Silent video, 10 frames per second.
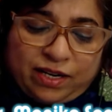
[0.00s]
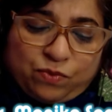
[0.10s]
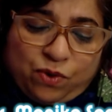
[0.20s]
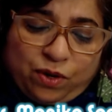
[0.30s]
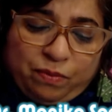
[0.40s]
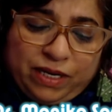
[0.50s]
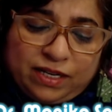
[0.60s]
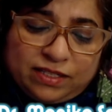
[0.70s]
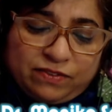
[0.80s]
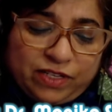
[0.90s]
Some
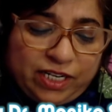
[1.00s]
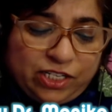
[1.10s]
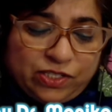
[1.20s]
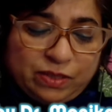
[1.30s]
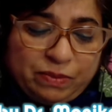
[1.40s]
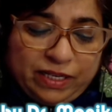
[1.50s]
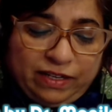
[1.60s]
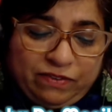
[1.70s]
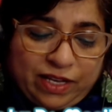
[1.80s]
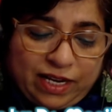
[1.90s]
nations are at war because
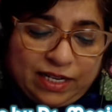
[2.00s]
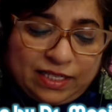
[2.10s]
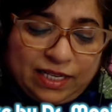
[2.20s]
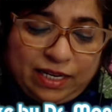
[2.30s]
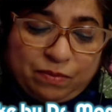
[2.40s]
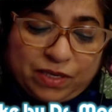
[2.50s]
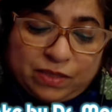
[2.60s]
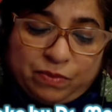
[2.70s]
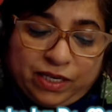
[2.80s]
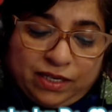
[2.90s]
of the nation's belief
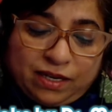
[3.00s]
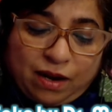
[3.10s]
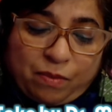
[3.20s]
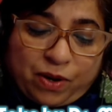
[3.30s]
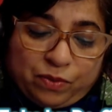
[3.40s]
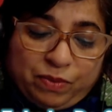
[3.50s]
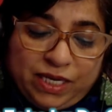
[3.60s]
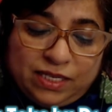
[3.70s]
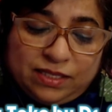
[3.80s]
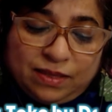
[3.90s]
that it must
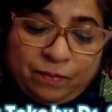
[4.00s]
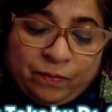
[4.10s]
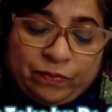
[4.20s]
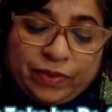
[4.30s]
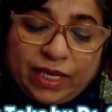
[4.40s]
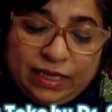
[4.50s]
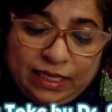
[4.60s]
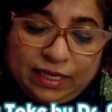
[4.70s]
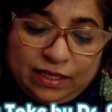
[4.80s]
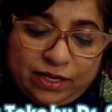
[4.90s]
bring about
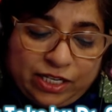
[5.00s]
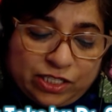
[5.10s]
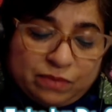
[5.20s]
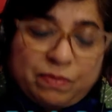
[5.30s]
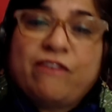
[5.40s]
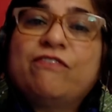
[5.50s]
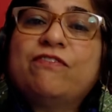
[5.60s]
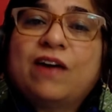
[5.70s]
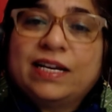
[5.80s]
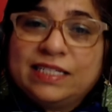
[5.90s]
peace in the
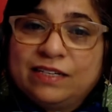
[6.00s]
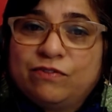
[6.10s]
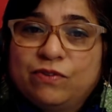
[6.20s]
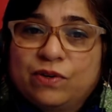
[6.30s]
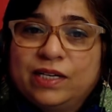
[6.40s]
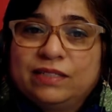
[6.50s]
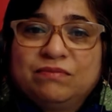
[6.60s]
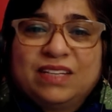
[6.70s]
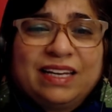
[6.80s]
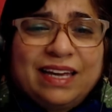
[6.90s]
other nations by
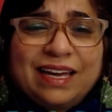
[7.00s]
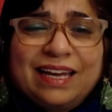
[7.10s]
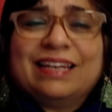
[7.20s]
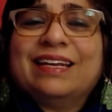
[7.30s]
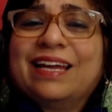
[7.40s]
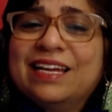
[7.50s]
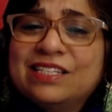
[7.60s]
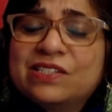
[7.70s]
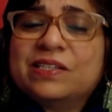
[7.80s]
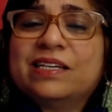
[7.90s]
fighting for it.
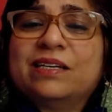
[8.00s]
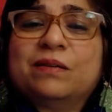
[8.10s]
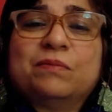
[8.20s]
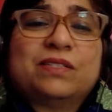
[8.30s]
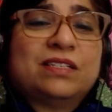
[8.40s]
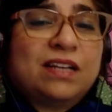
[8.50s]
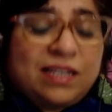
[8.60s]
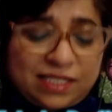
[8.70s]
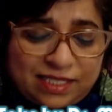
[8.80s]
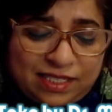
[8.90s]
Again,
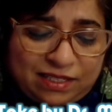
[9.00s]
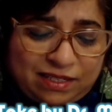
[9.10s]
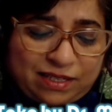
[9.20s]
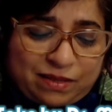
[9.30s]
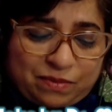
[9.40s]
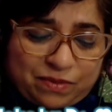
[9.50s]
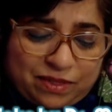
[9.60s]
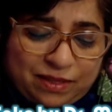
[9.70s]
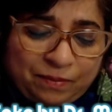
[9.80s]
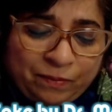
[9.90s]
antonyms, not
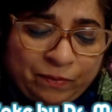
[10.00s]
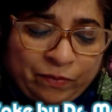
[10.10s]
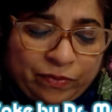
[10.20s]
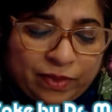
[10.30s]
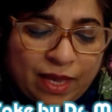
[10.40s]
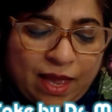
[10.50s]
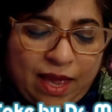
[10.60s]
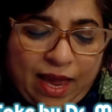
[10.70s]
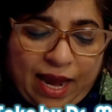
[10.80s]
synonyms.